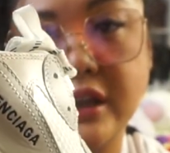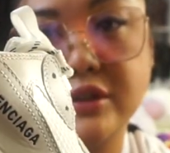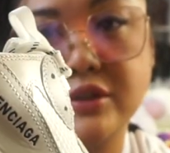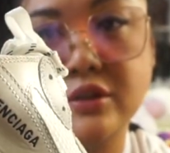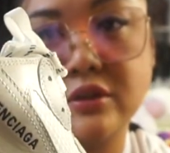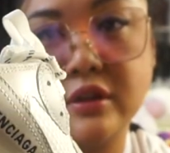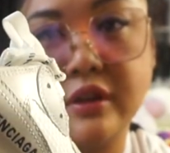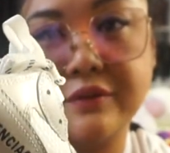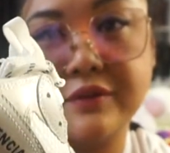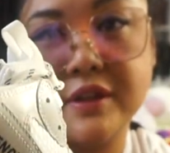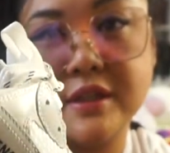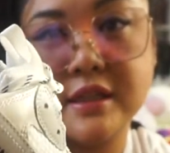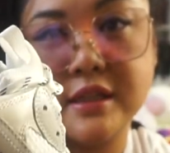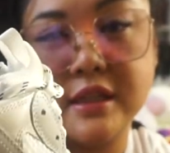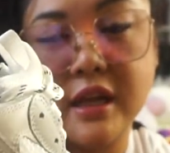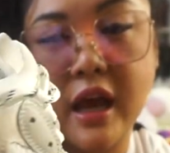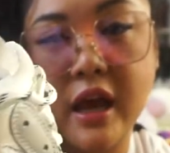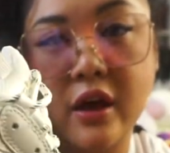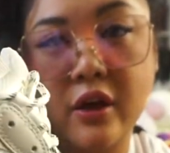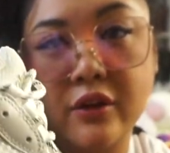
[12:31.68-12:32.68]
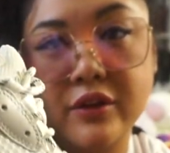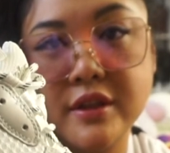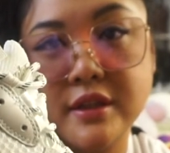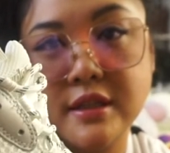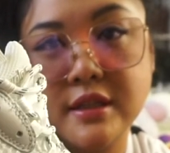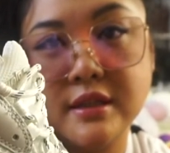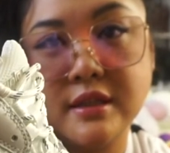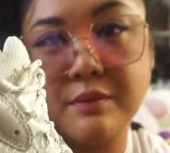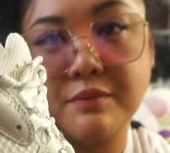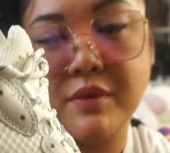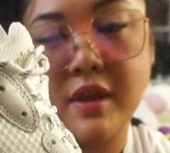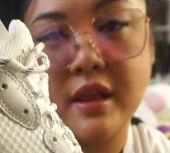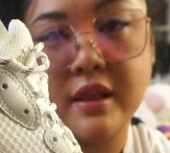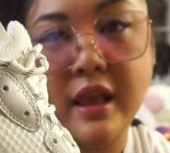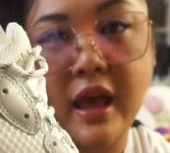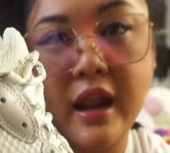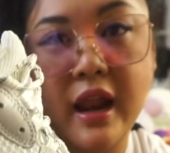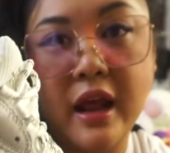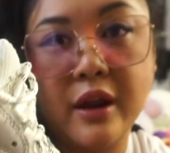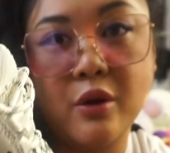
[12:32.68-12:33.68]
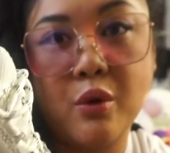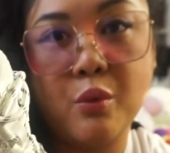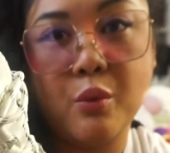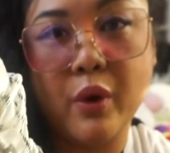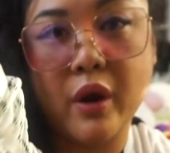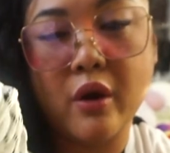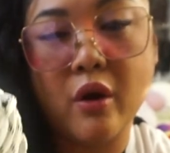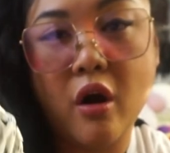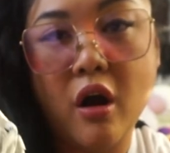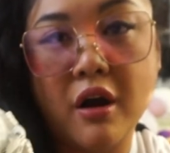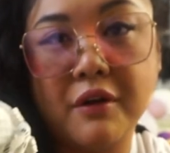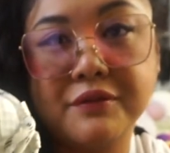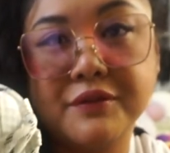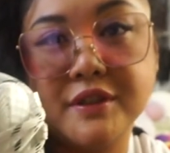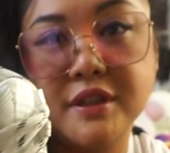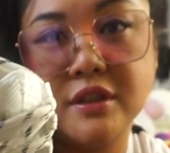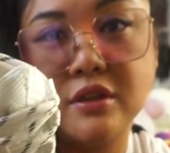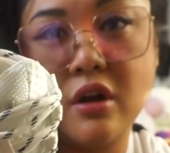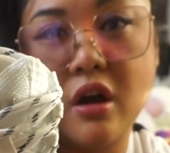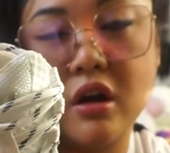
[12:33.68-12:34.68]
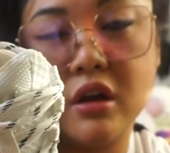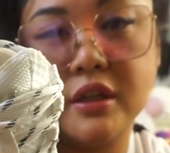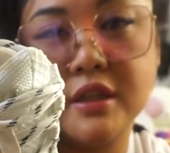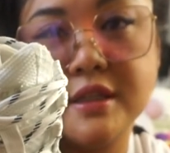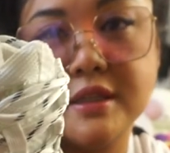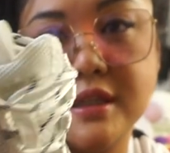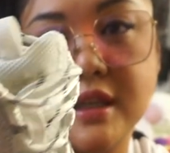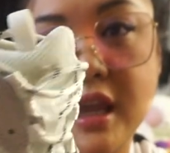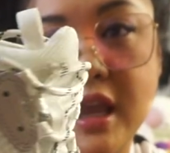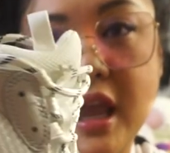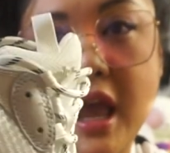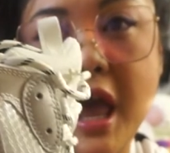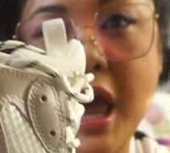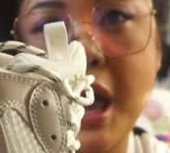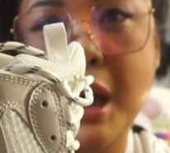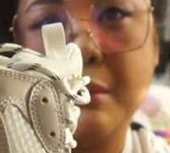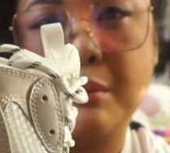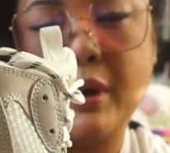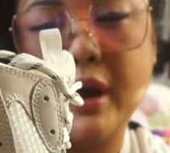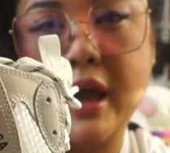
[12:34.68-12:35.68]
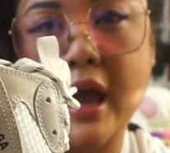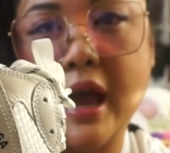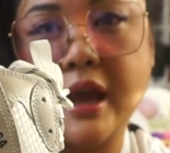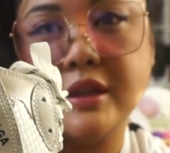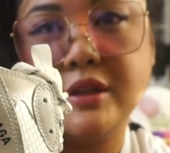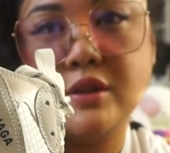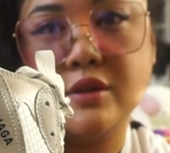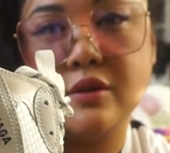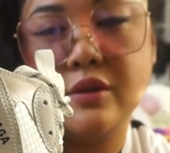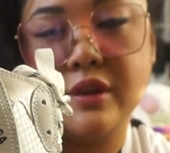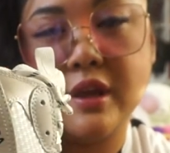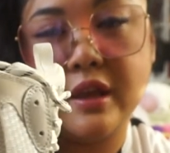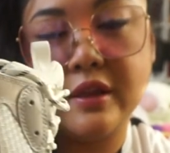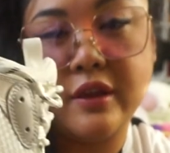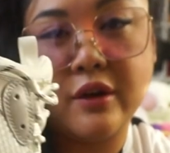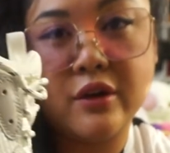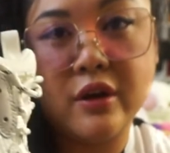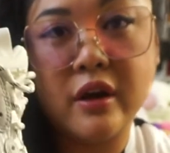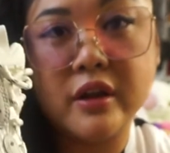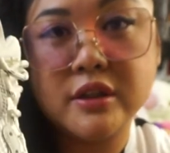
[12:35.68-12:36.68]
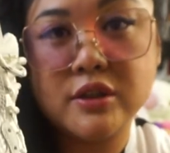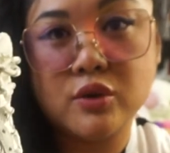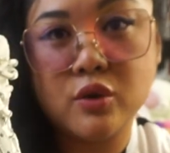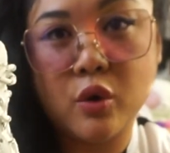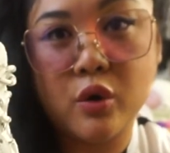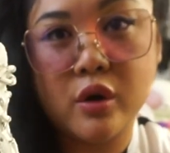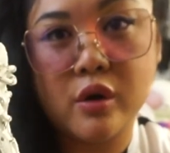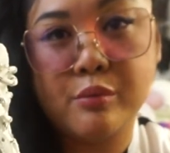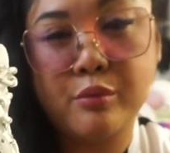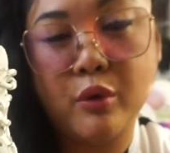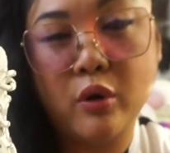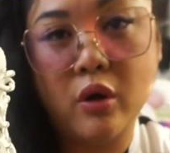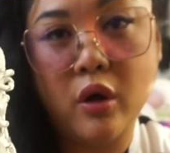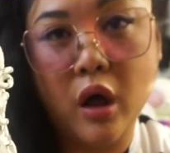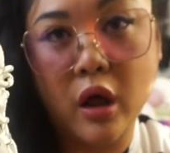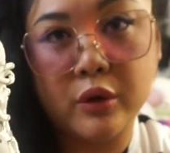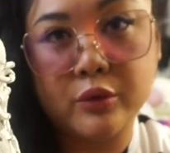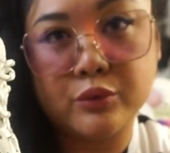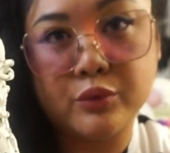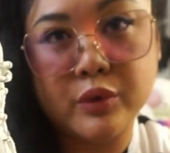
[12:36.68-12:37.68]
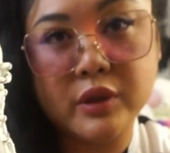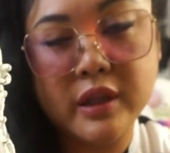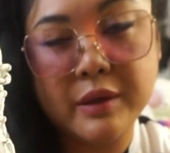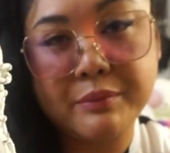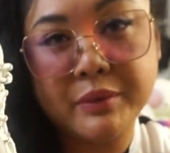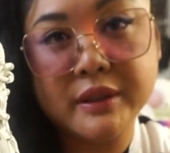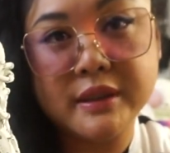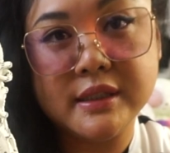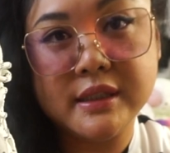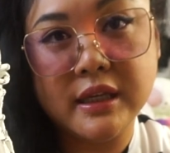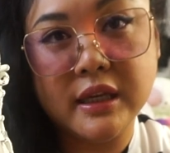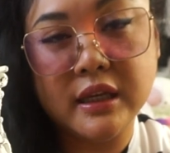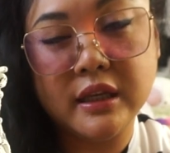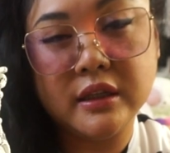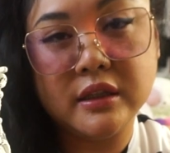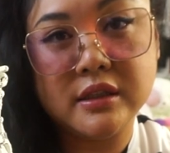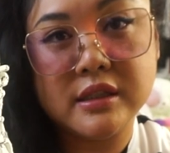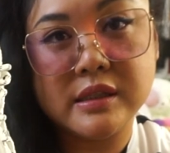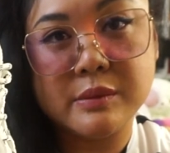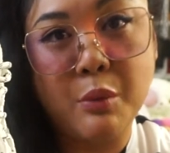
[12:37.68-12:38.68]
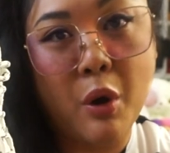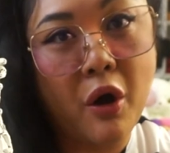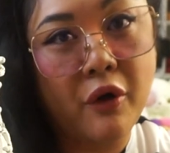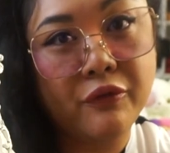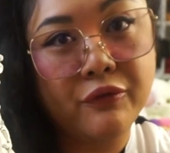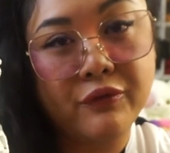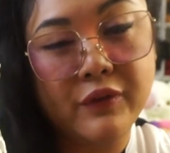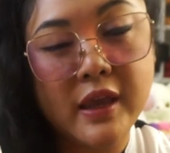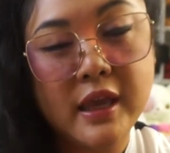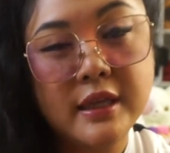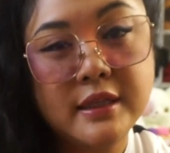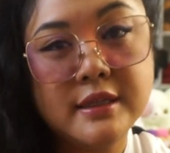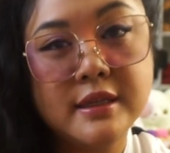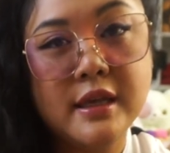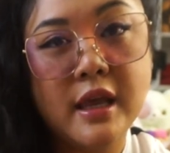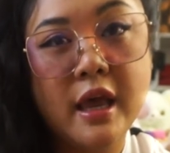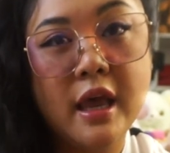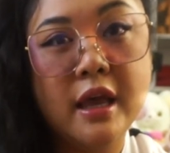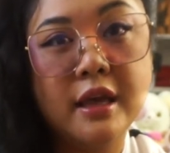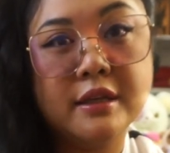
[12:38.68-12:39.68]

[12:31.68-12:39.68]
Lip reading: I do love the style. This is something that I don't wear often, honestly, but I do think they're adorable on really petite, small feet.